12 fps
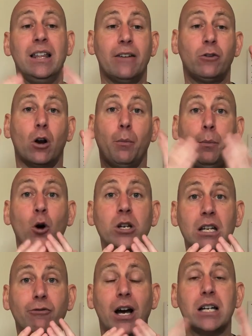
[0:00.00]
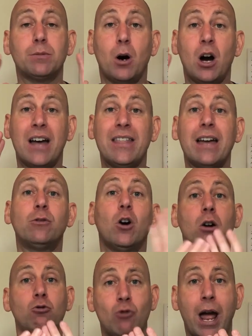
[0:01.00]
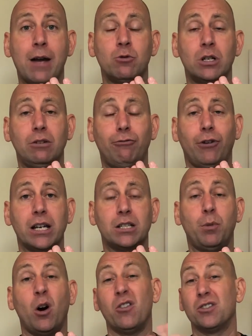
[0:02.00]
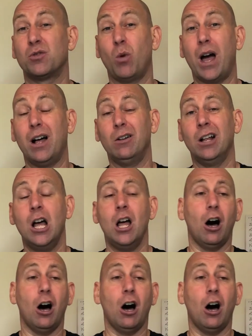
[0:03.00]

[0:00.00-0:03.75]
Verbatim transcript: They've got a pointed face bar and they've got a rounded face bar as well.